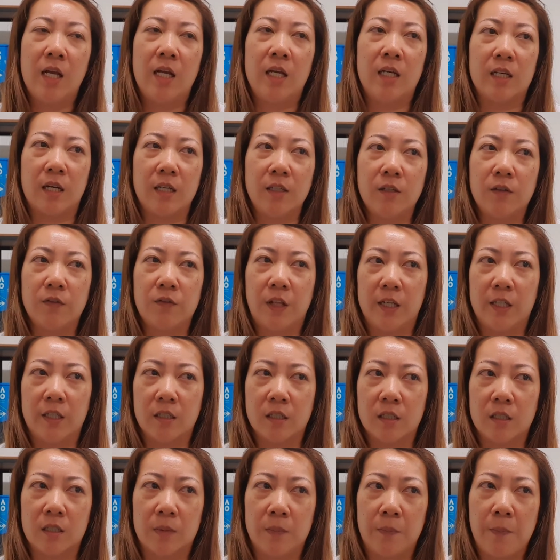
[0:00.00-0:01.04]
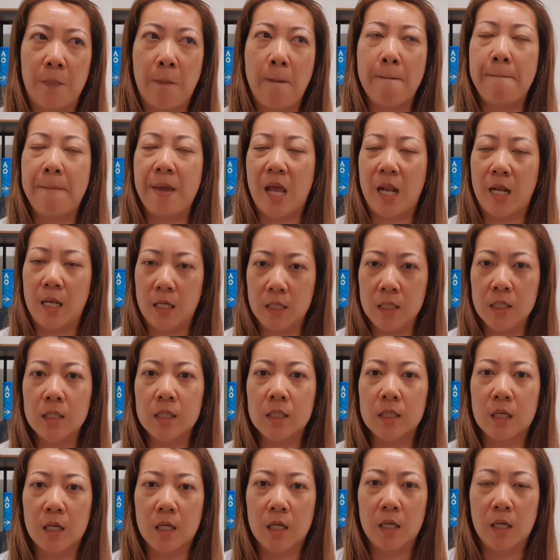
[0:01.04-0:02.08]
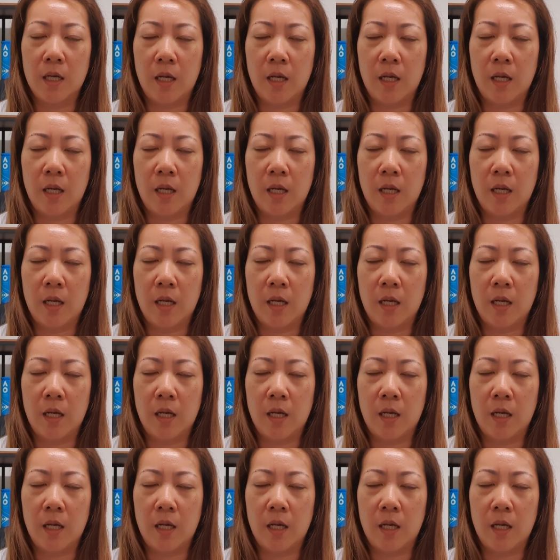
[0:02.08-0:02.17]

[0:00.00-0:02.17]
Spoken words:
A kind of like a balance.